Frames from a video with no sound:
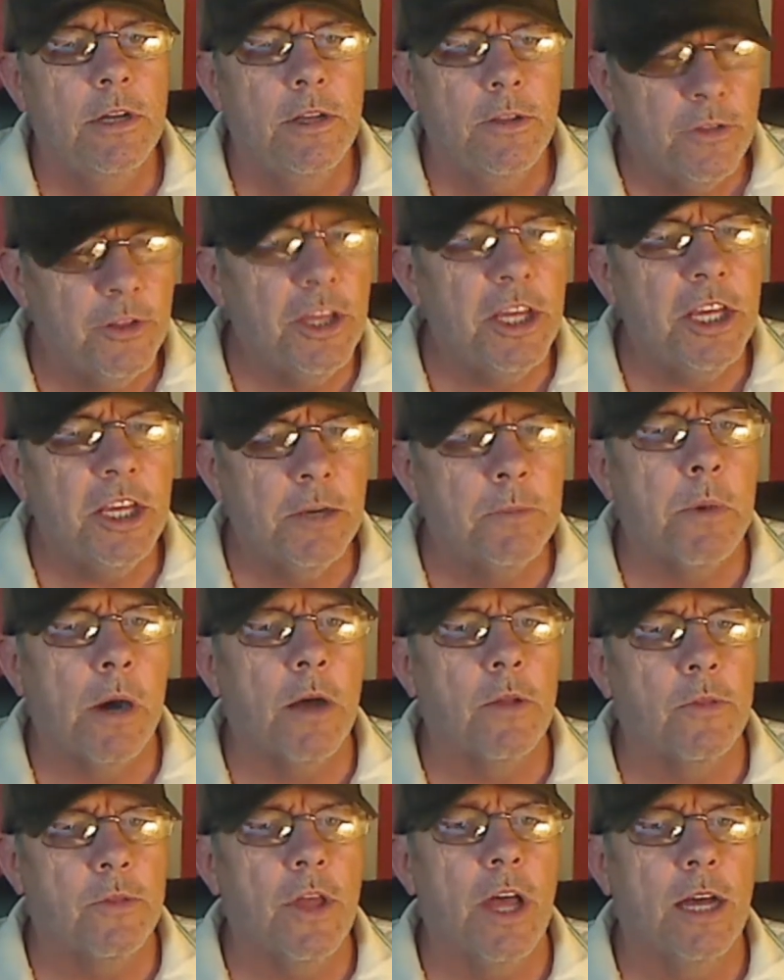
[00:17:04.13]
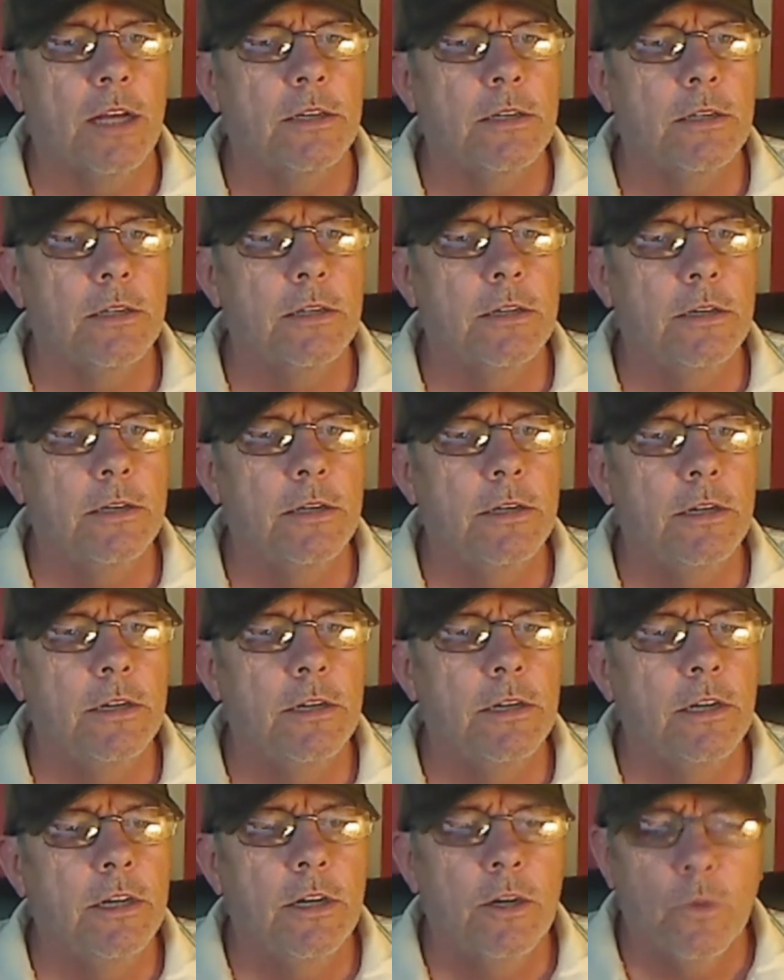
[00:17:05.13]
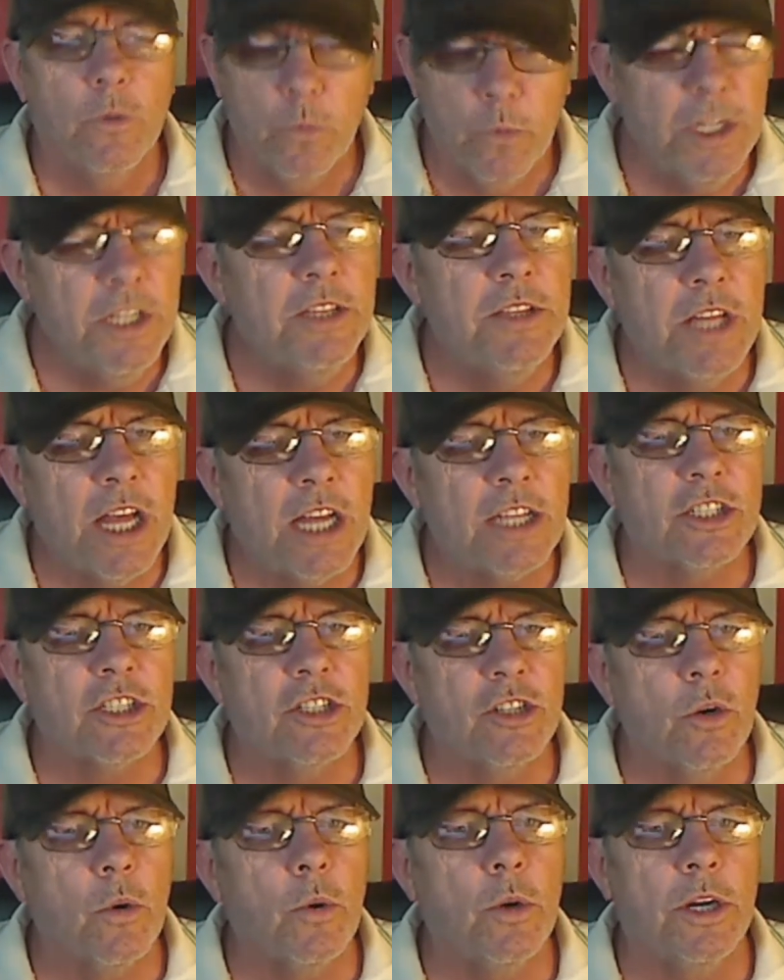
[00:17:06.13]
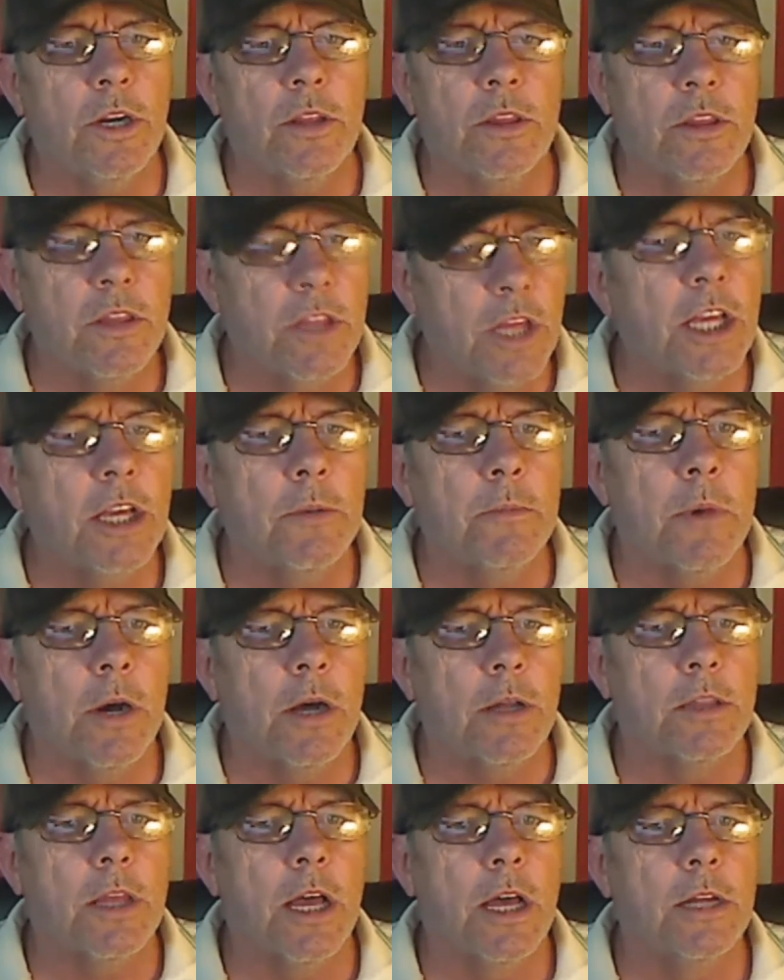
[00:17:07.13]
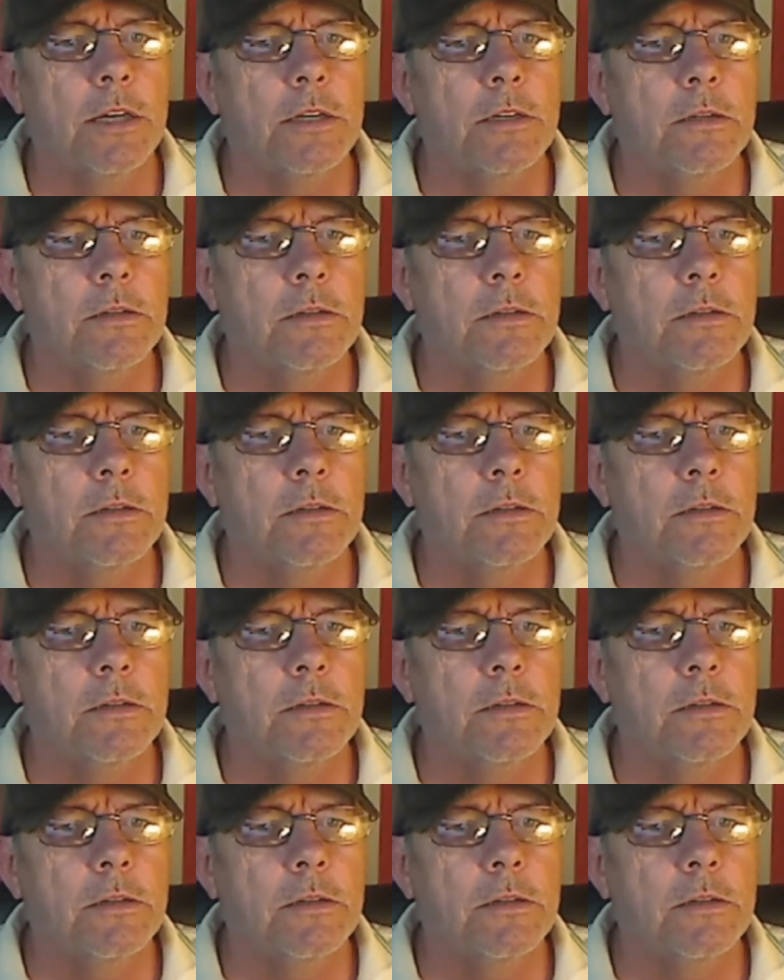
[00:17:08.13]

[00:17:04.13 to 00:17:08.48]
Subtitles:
Think about that. Read that story and think about that.